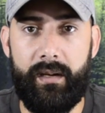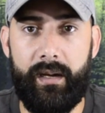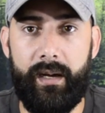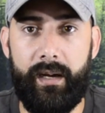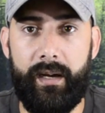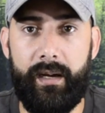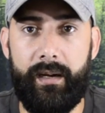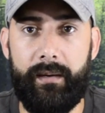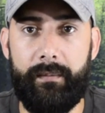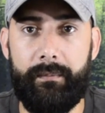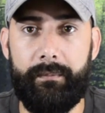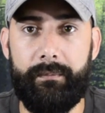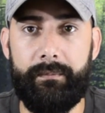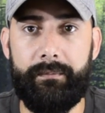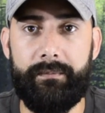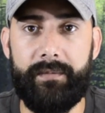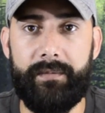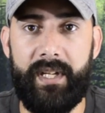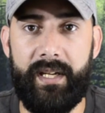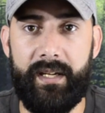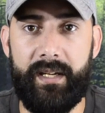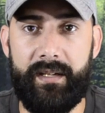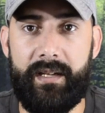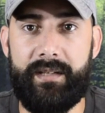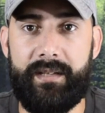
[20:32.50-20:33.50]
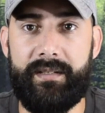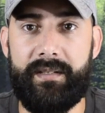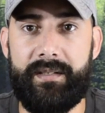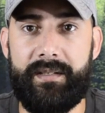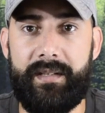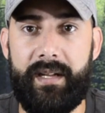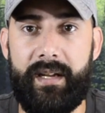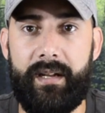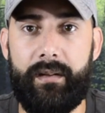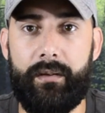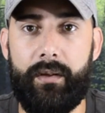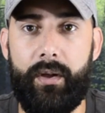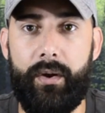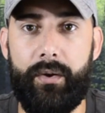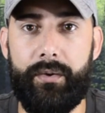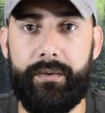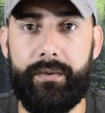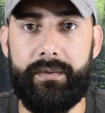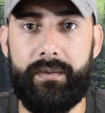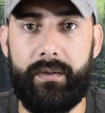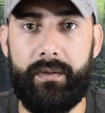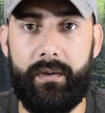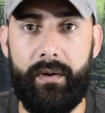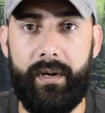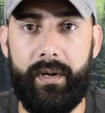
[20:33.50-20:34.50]
that it doesn't say
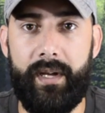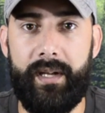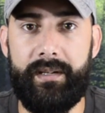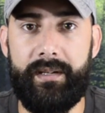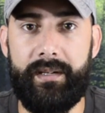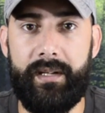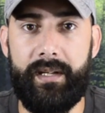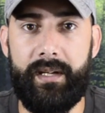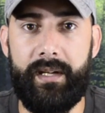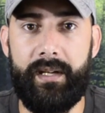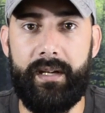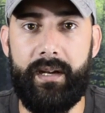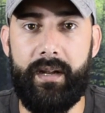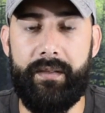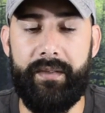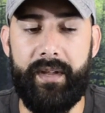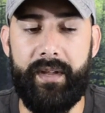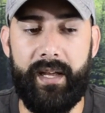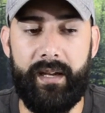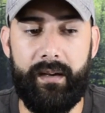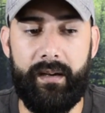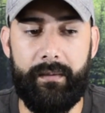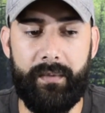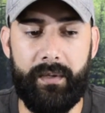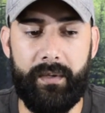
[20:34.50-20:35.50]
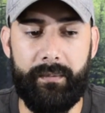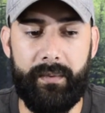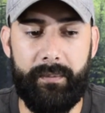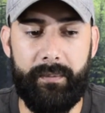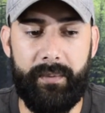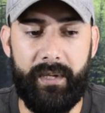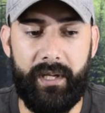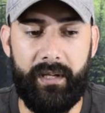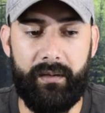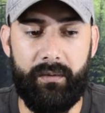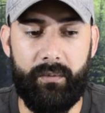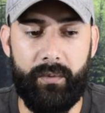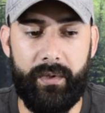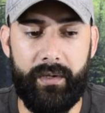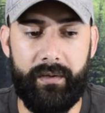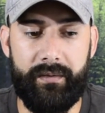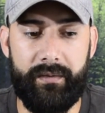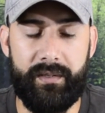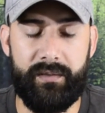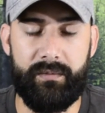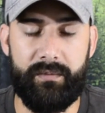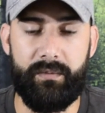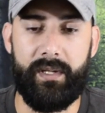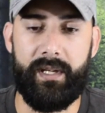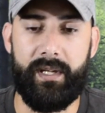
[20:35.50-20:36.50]
closed, go ahead and get in on that. I'm going to be picking a
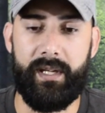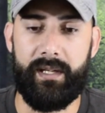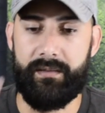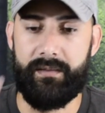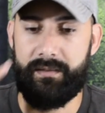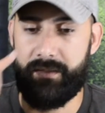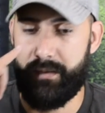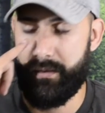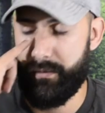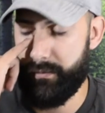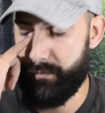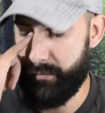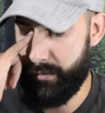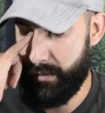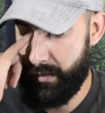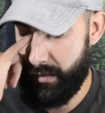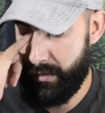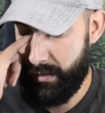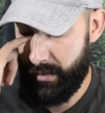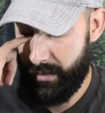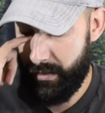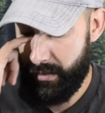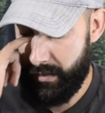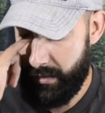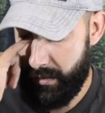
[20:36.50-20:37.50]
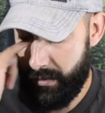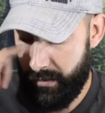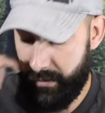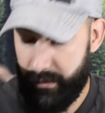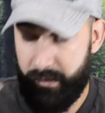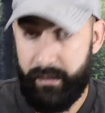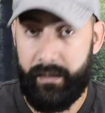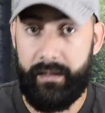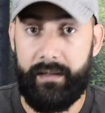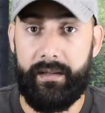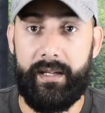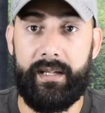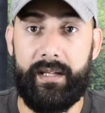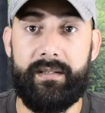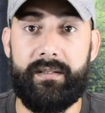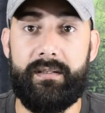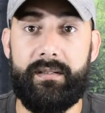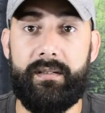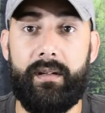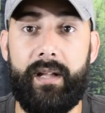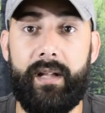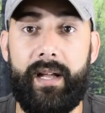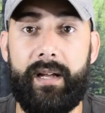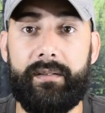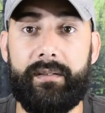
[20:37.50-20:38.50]
winner this weekend, so that's
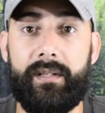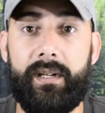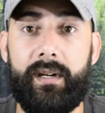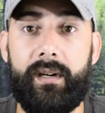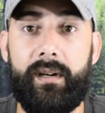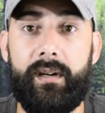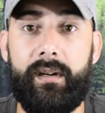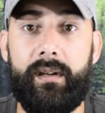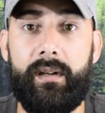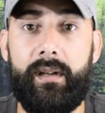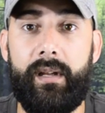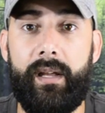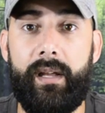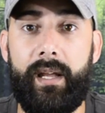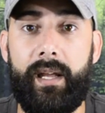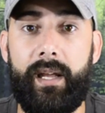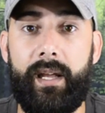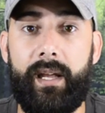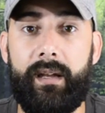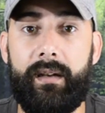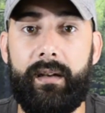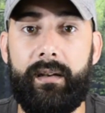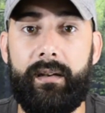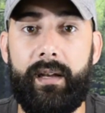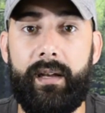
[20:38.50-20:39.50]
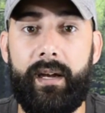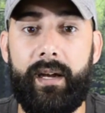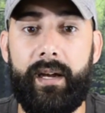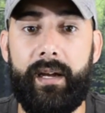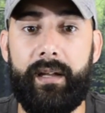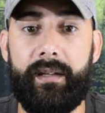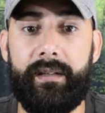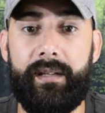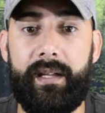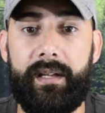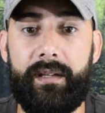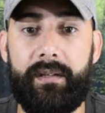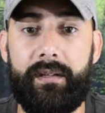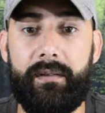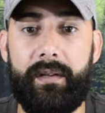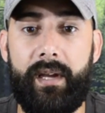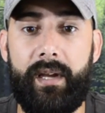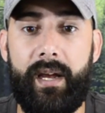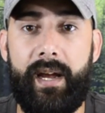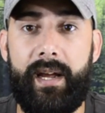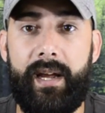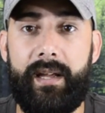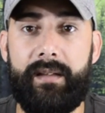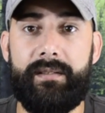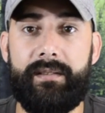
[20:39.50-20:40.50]
still out there. And thank you
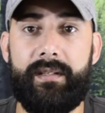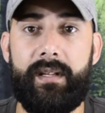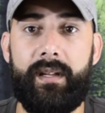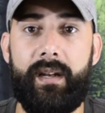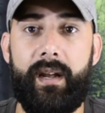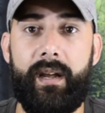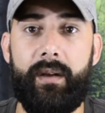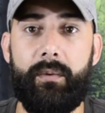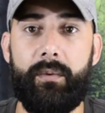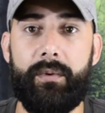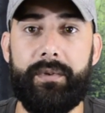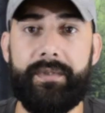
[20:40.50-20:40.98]
guys, and I